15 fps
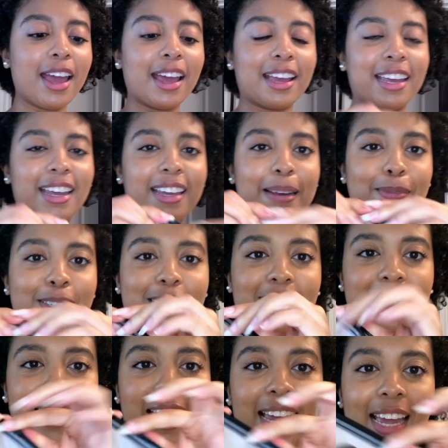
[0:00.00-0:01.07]
And I'm just going
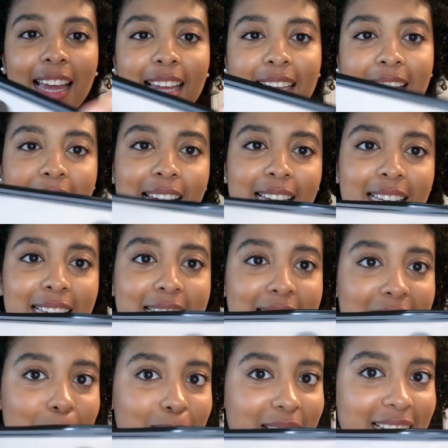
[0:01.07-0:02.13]
to like
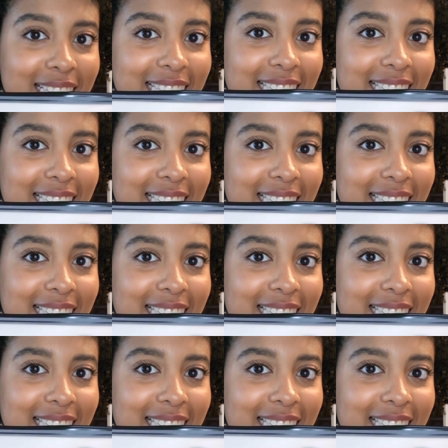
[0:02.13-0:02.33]
zip it.